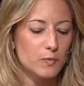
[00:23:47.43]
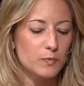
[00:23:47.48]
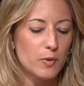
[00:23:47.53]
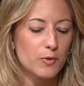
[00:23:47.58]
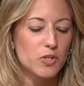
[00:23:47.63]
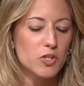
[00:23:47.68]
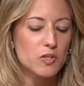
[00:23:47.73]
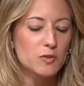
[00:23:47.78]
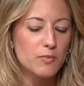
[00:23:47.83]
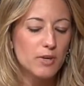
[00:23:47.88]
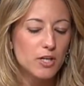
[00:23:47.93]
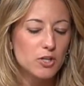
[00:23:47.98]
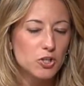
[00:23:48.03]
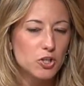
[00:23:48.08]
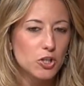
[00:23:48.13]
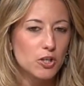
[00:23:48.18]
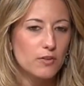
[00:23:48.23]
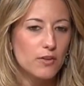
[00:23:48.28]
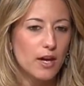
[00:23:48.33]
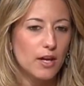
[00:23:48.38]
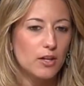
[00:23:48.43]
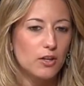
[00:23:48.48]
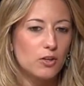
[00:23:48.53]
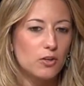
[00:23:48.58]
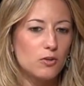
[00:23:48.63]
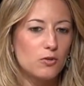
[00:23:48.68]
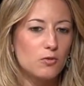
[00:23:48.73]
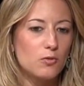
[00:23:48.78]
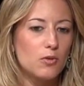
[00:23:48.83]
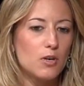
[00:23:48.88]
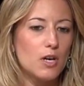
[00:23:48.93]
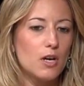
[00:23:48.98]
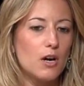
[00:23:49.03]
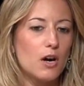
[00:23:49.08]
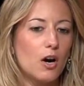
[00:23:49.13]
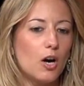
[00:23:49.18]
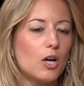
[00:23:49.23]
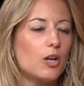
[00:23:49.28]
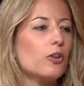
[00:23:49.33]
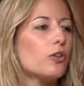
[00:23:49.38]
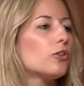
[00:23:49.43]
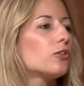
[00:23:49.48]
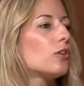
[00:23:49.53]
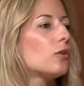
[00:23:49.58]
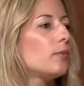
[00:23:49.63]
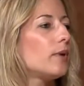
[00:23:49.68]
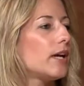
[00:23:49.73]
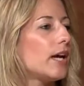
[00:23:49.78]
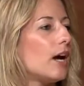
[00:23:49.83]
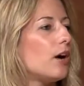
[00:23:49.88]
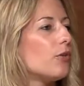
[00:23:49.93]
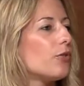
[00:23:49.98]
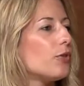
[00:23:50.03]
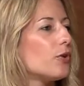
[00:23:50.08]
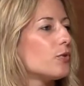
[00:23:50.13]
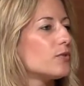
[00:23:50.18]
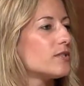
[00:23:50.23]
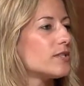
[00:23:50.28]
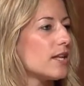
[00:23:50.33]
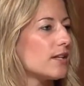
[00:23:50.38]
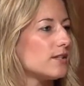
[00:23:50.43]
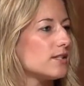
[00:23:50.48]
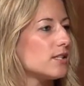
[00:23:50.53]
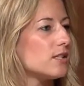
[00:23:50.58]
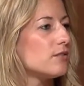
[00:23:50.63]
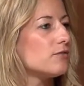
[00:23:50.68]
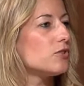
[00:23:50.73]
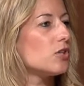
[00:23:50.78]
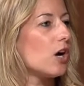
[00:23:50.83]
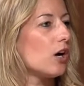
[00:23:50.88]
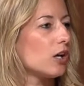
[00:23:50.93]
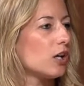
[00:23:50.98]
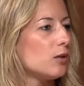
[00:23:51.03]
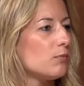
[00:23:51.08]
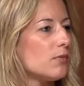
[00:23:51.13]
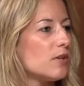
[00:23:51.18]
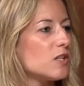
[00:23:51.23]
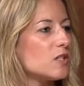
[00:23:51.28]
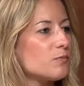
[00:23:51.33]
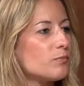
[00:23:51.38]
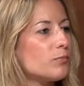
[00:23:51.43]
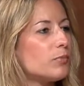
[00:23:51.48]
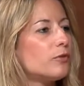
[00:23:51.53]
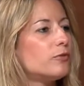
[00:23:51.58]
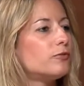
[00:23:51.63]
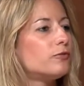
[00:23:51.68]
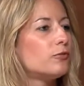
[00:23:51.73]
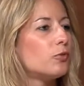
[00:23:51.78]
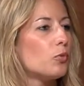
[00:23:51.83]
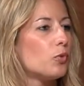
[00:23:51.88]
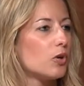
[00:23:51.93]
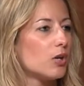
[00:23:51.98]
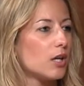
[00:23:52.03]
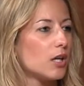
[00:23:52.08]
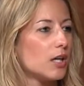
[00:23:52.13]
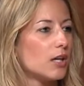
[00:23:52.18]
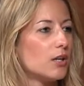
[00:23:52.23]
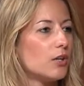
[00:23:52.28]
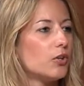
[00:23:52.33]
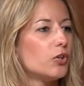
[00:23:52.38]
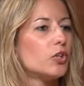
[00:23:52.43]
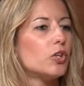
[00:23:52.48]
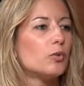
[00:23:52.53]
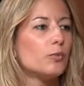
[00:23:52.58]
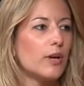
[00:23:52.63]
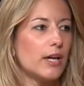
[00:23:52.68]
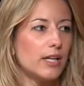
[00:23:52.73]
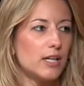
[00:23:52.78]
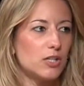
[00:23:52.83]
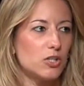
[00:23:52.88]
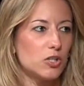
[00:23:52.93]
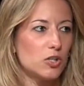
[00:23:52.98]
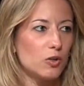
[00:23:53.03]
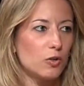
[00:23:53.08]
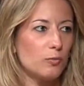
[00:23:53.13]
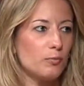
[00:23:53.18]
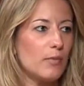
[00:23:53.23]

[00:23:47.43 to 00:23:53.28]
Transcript: but just make sure that you aren't throwing out those sensitive documents before you're ready to.